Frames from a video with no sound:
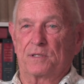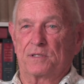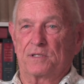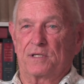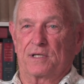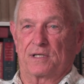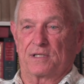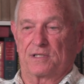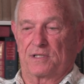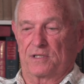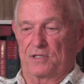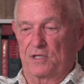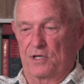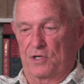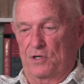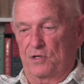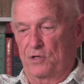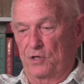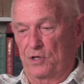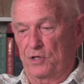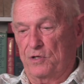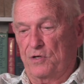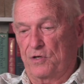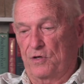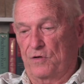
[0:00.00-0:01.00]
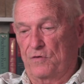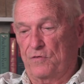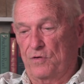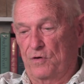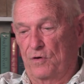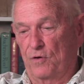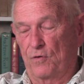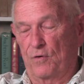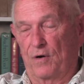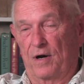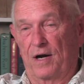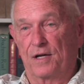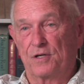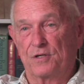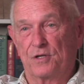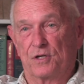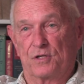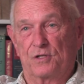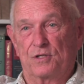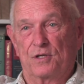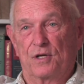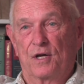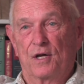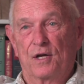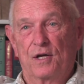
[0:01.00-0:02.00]
He says he's a good controller. I
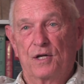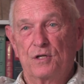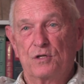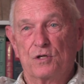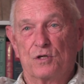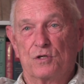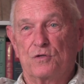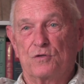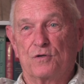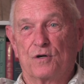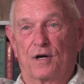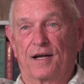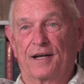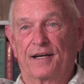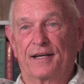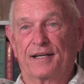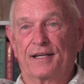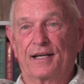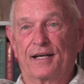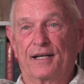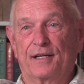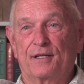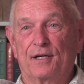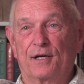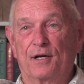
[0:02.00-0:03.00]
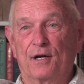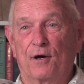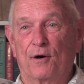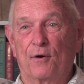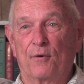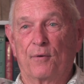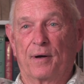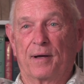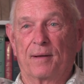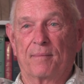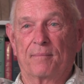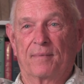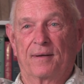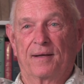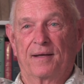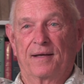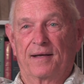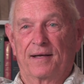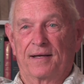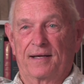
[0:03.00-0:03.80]
just trying to get to know him.